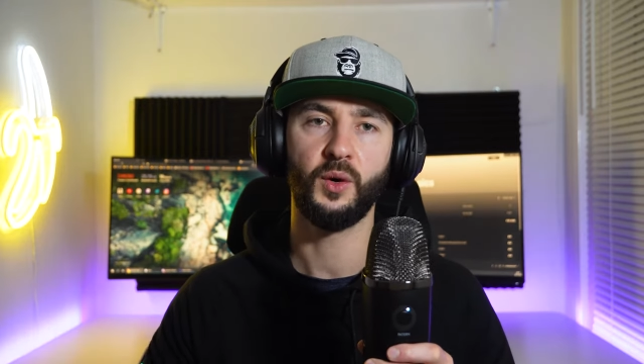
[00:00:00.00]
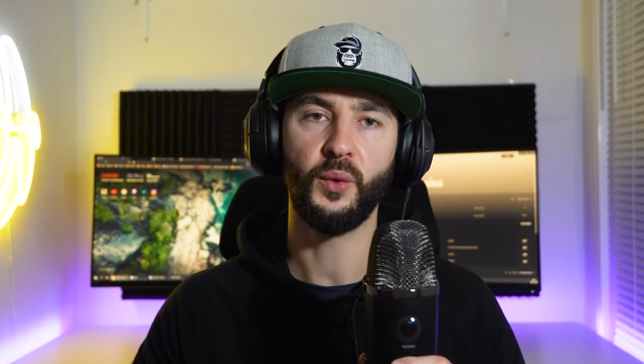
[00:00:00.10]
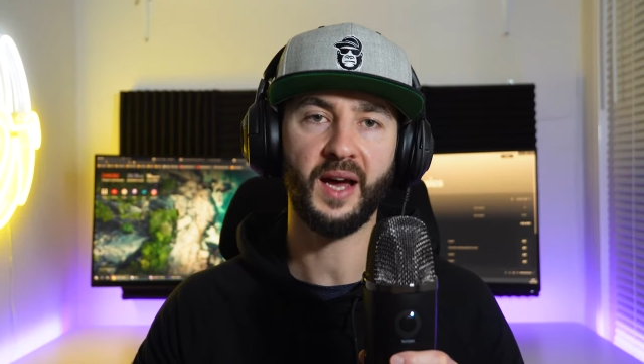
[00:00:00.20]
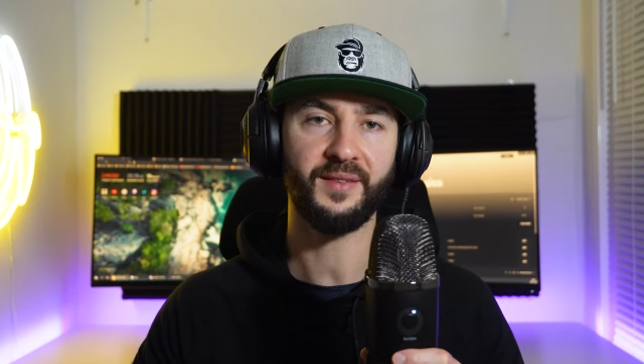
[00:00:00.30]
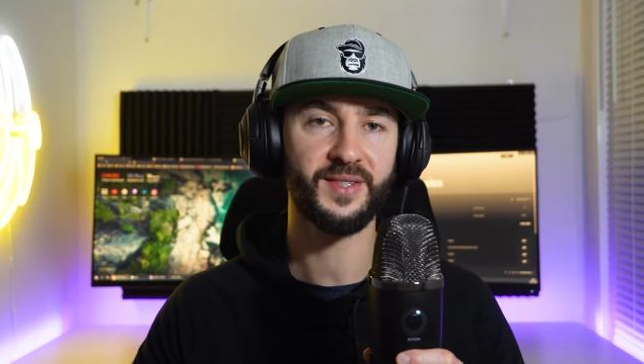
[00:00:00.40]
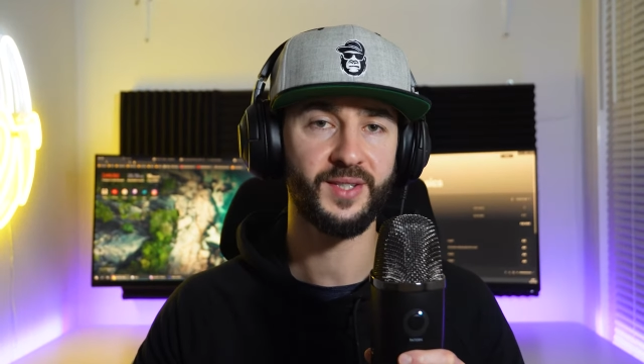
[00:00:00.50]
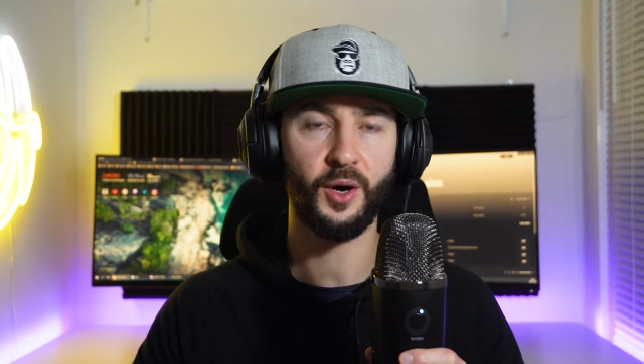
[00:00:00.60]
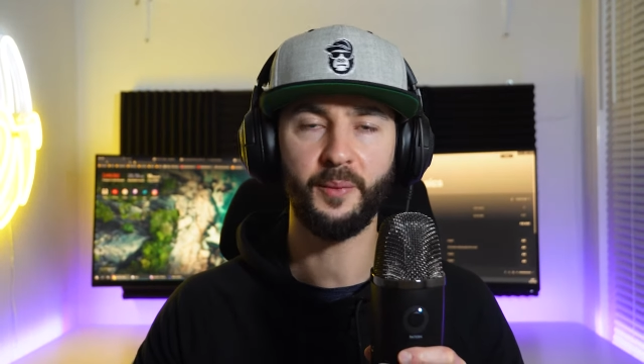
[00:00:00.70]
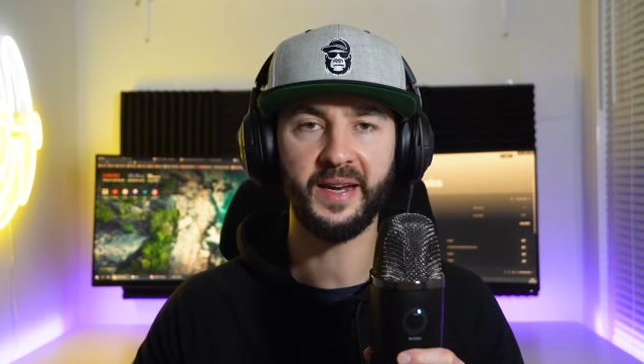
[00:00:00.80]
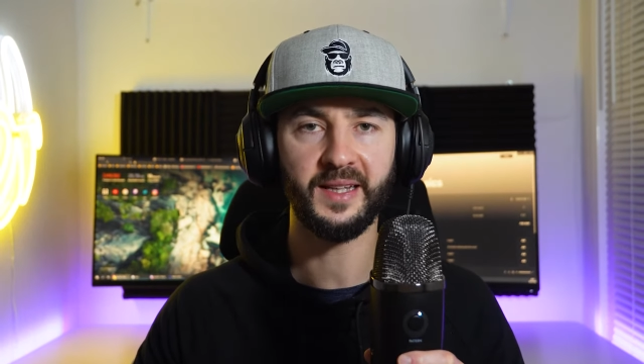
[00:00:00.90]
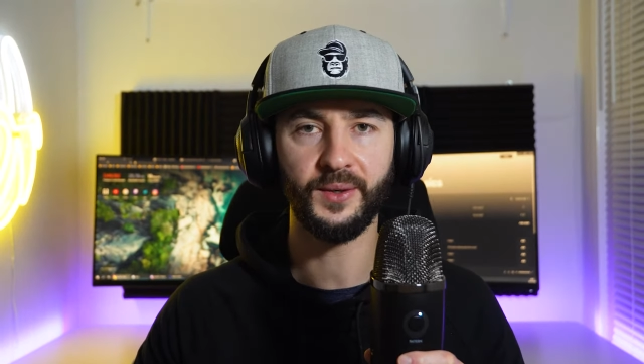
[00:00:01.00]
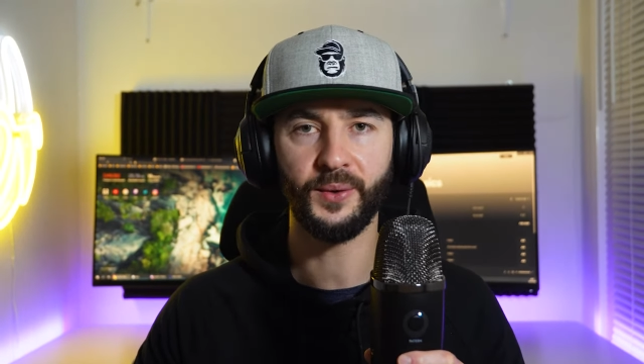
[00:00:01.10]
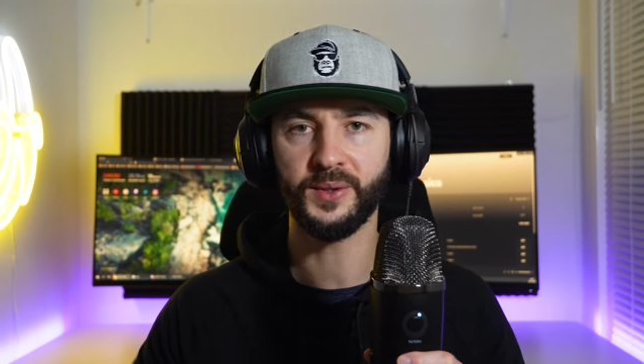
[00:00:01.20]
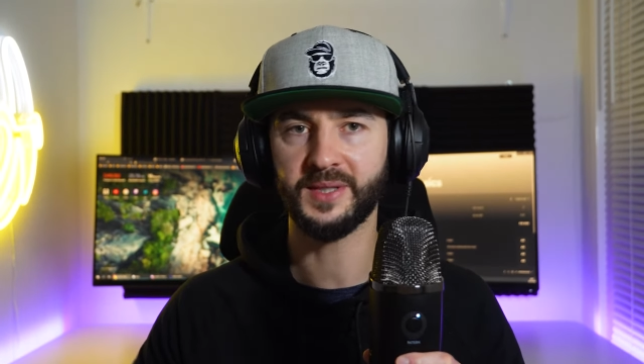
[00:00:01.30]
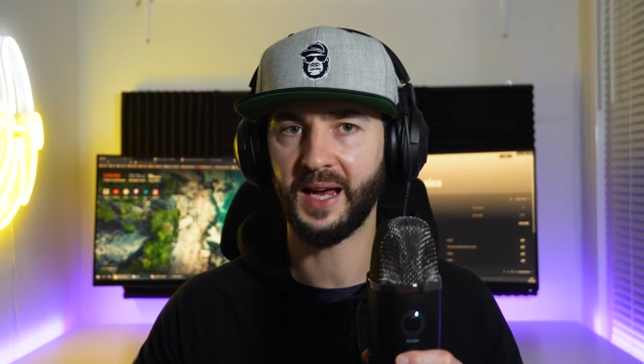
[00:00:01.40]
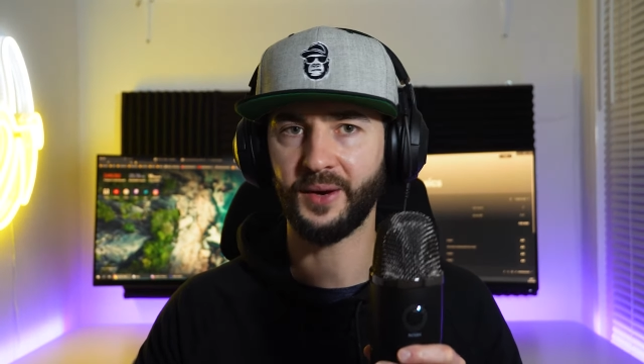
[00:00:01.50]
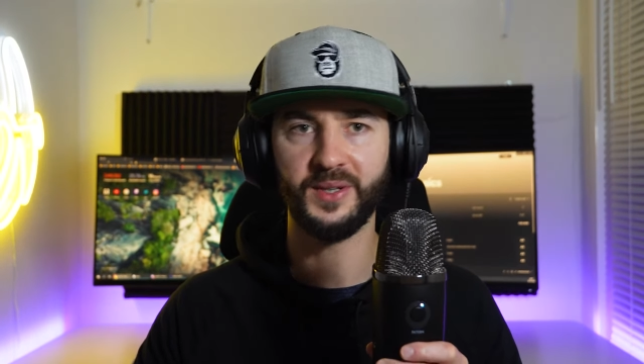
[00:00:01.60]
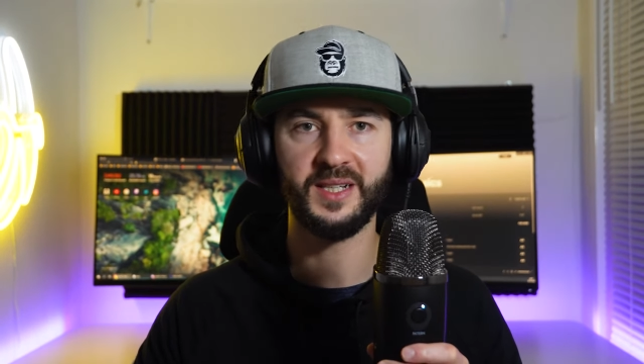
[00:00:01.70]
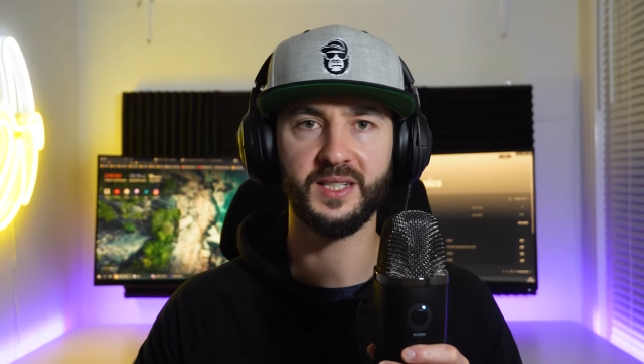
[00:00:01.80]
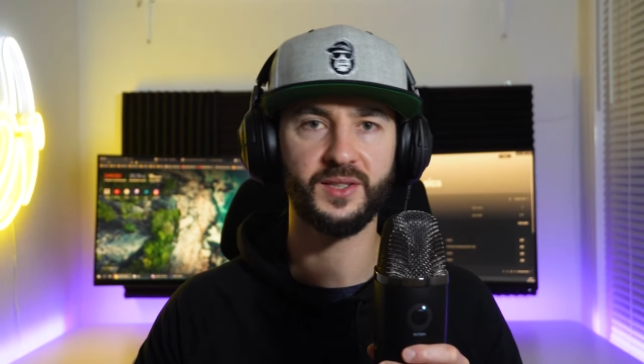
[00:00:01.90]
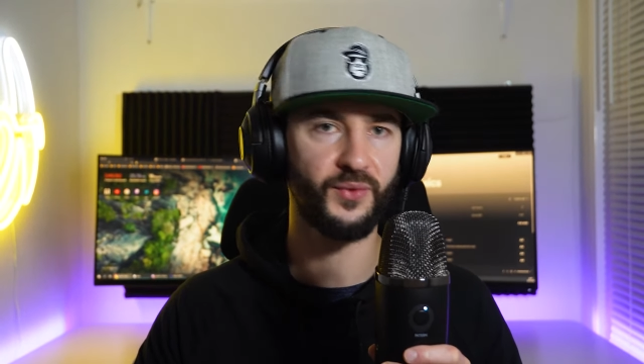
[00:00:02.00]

We have so many tools, languages,